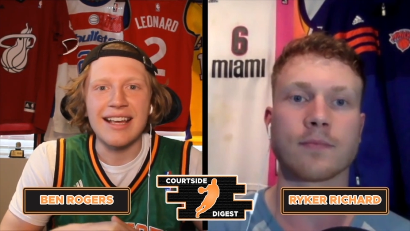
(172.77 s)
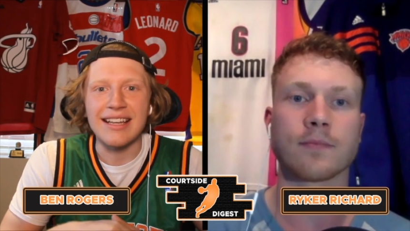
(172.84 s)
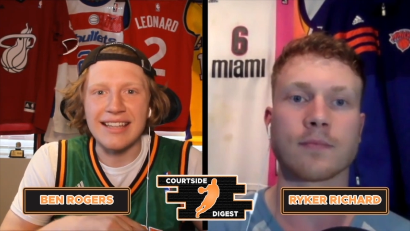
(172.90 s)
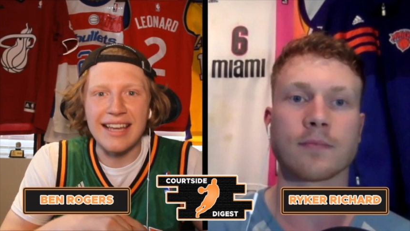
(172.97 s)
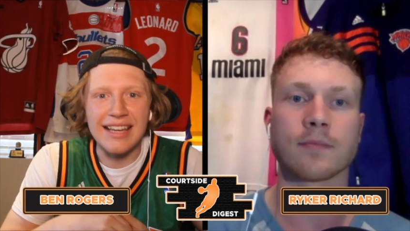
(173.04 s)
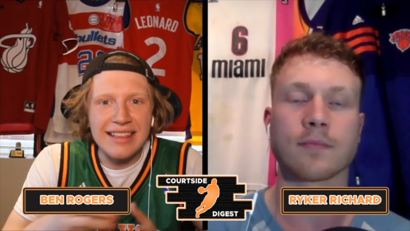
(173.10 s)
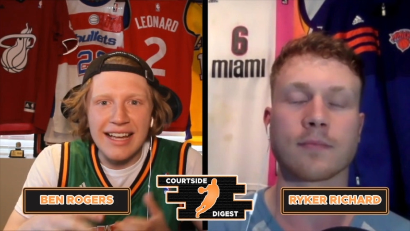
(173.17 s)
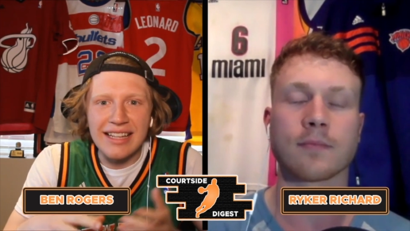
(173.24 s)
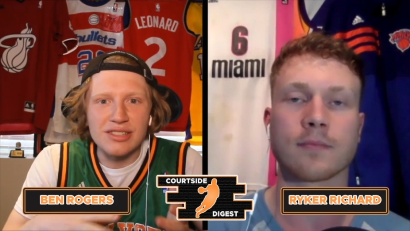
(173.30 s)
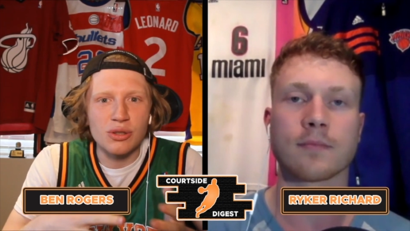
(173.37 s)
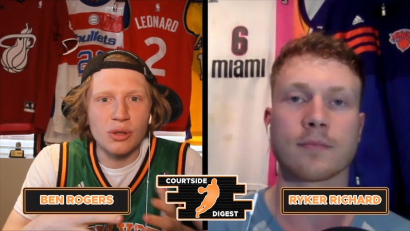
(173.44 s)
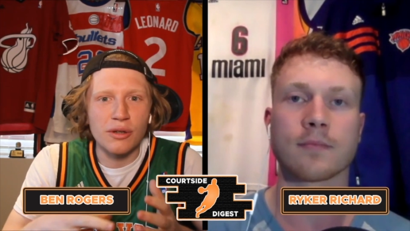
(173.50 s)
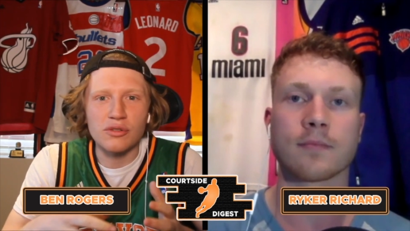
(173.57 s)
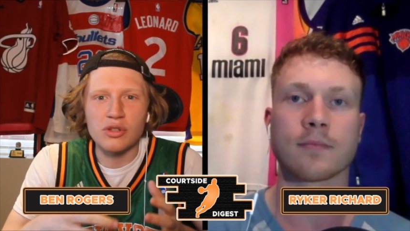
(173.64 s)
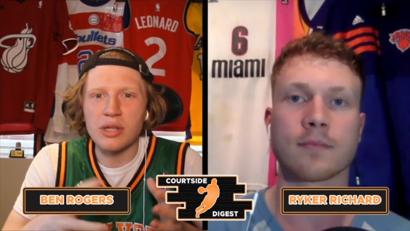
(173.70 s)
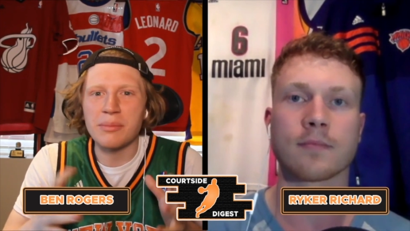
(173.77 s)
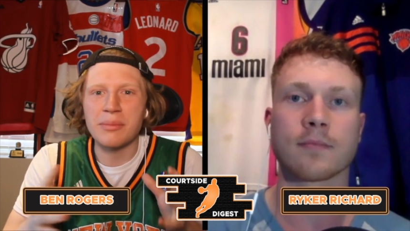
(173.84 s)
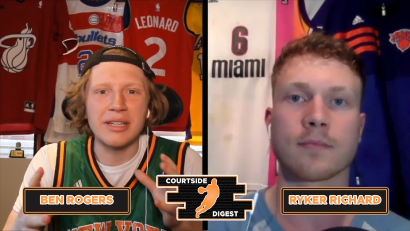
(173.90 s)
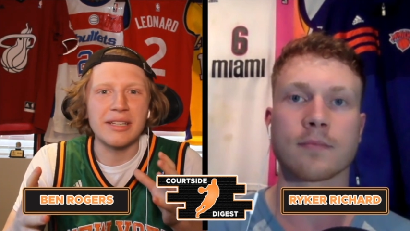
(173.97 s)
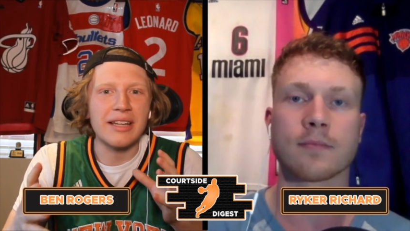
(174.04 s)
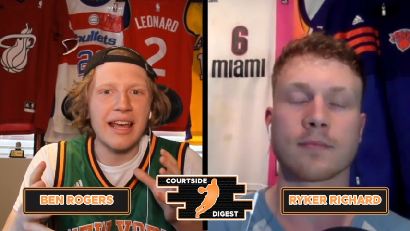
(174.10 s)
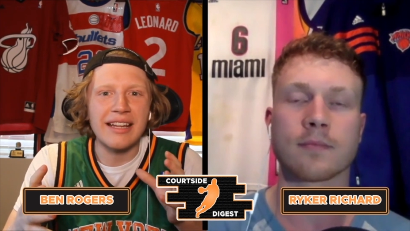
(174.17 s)
Speaker 1: get that sort of
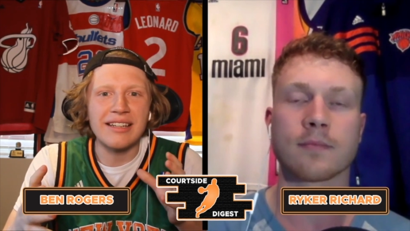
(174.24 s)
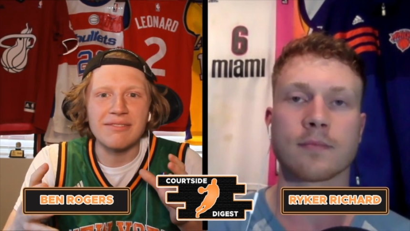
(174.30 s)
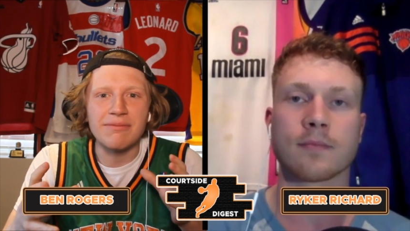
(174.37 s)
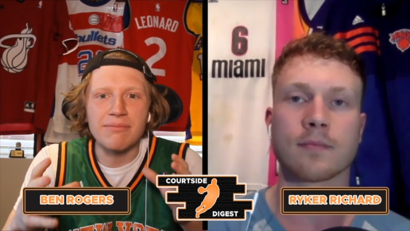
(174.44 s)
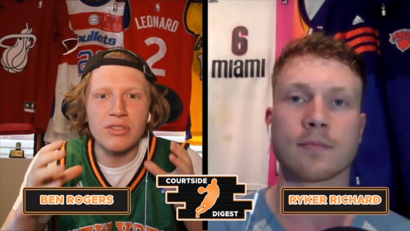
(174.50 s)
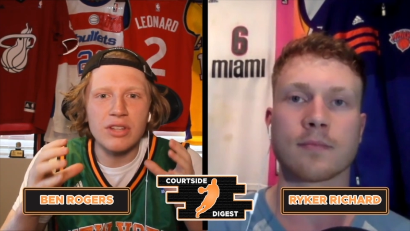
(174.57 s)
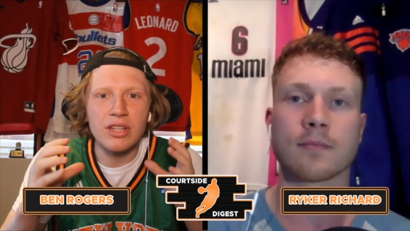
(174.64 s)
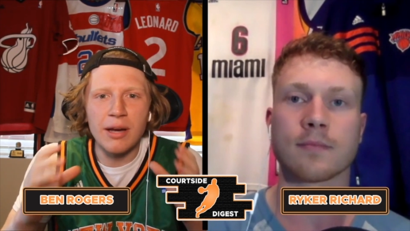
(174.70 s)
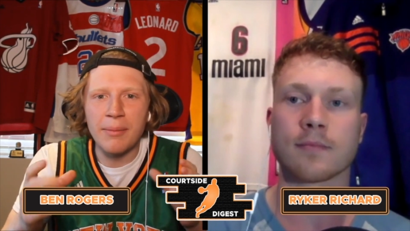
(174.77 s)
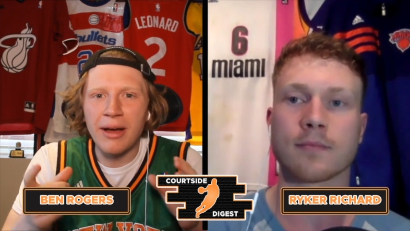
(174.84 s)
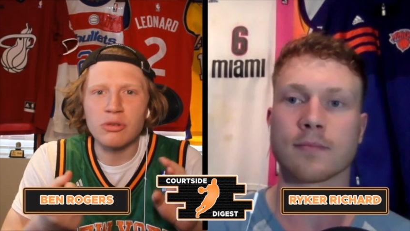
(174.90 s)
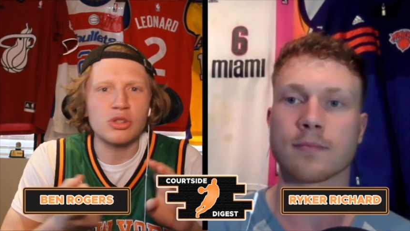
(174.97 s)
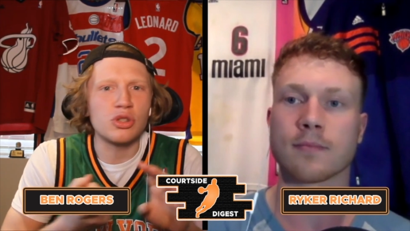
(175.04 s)
treatment and come out.